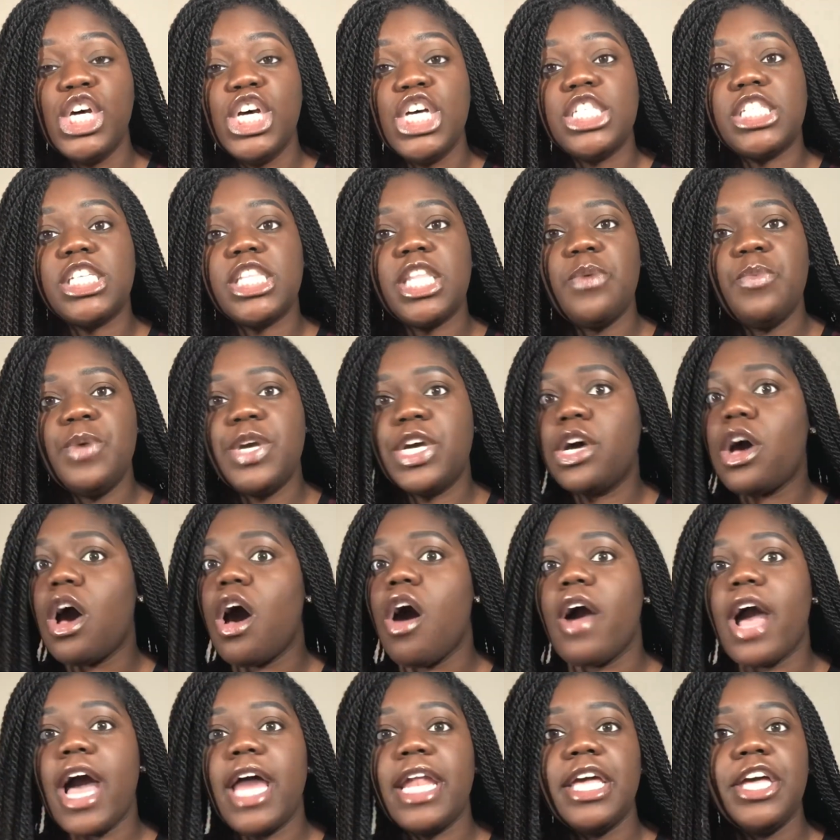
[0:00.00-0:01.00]
so that we can
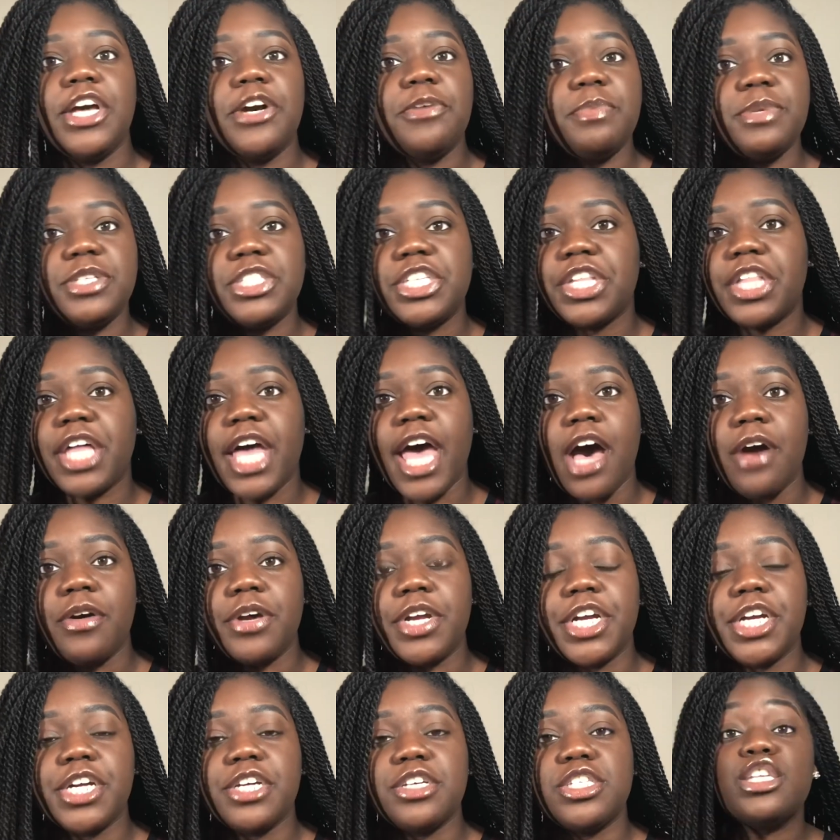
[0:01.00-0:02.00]
all kind of help each other out
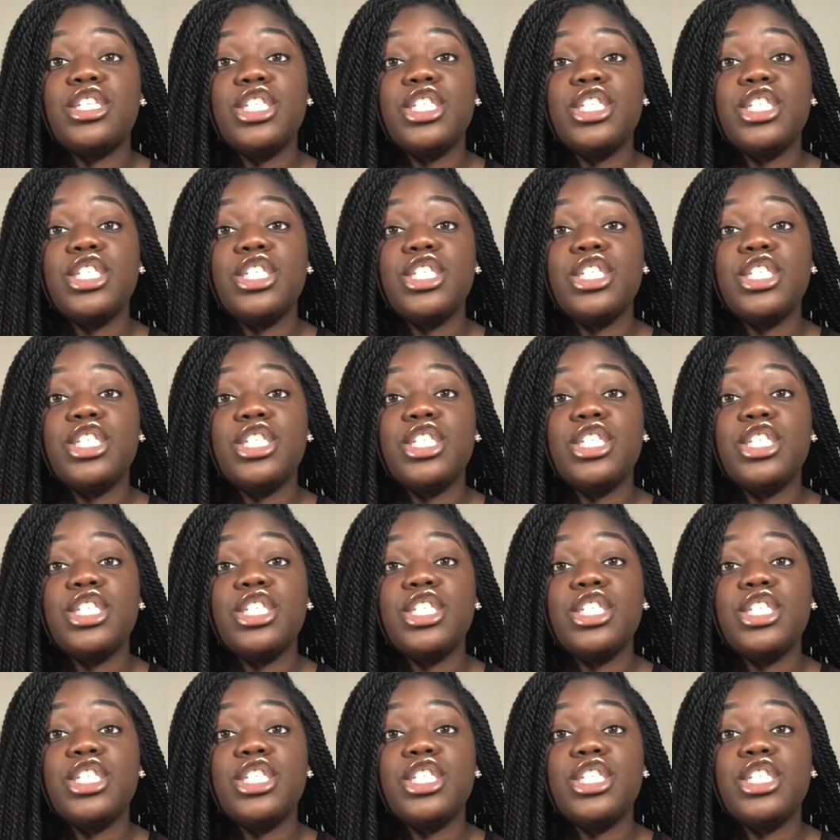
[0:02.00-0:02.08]
here.